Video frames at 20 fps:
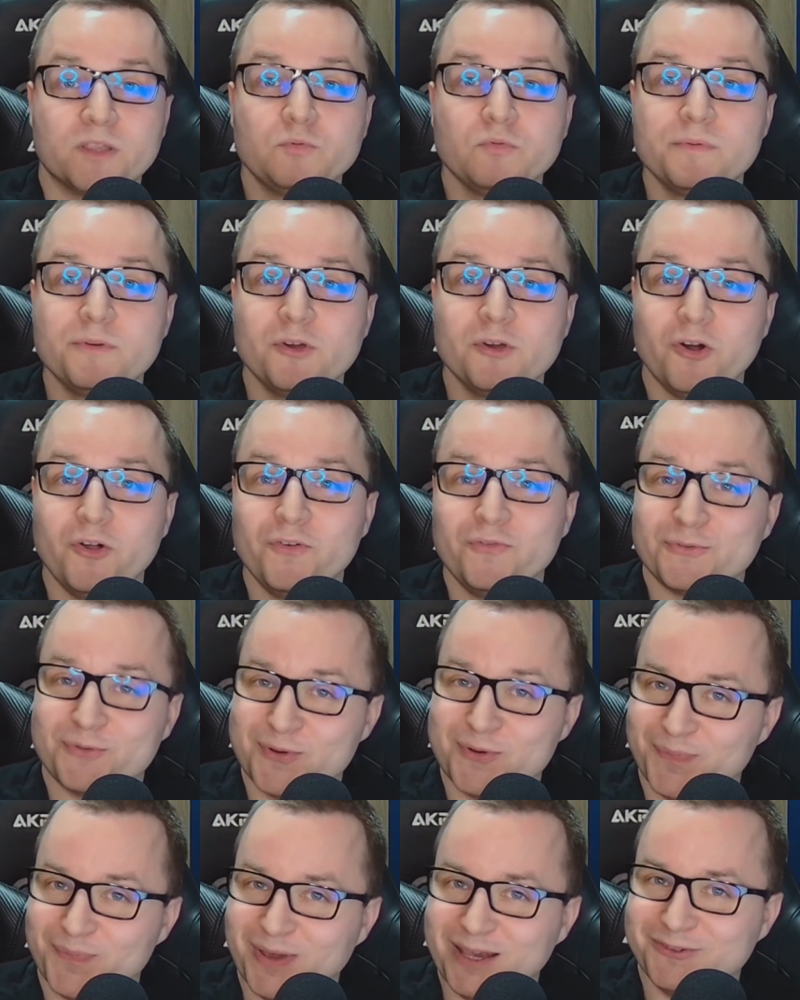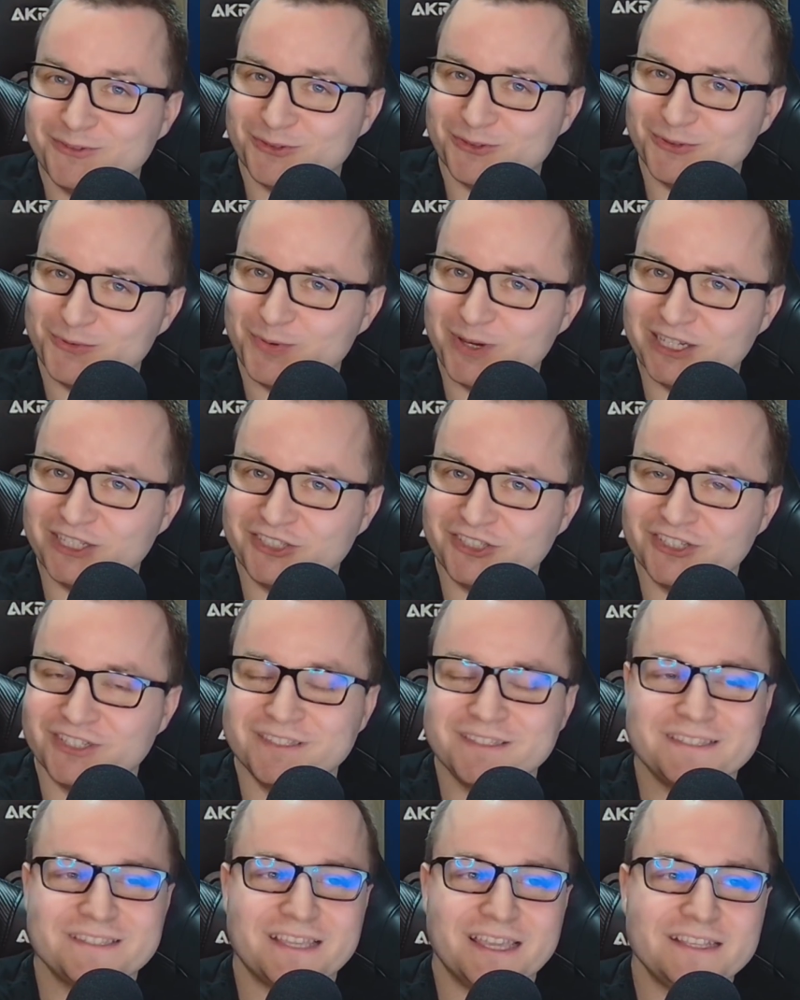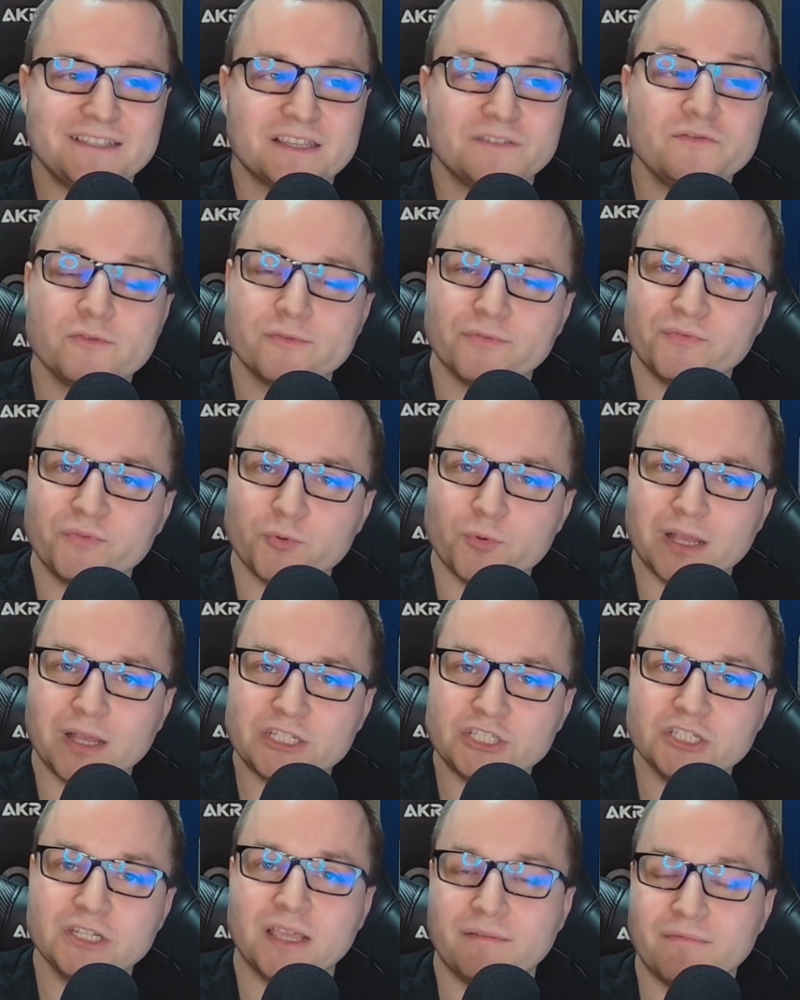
will be all from Patreon's questions. Thanks everyone for watching.